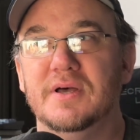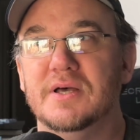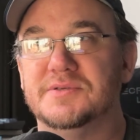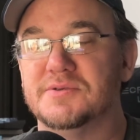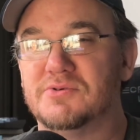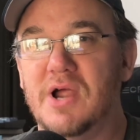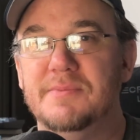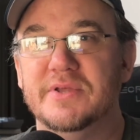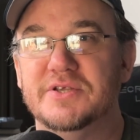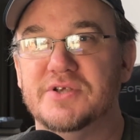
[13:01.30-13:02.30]
subscribe
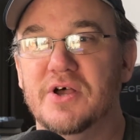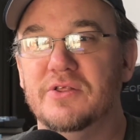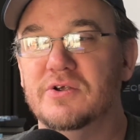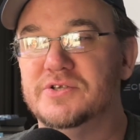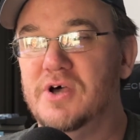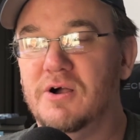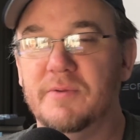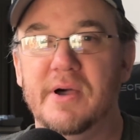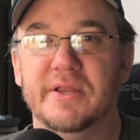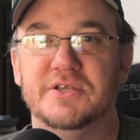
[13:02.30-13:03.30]
to each other, talk
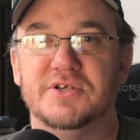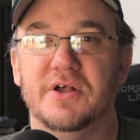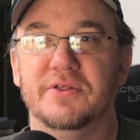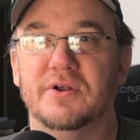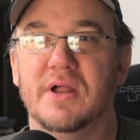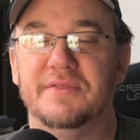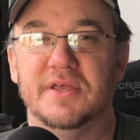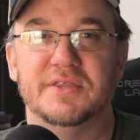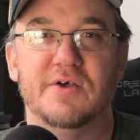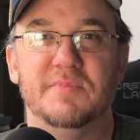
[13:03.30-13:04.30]
about each other, I
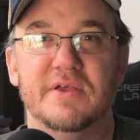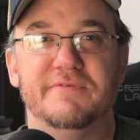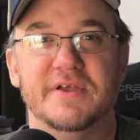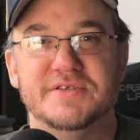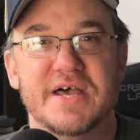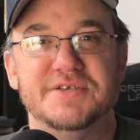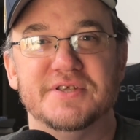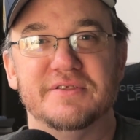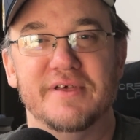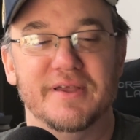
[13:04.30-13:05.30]
think that would be a
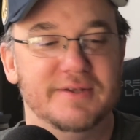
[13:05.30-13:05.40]
fantastic thing.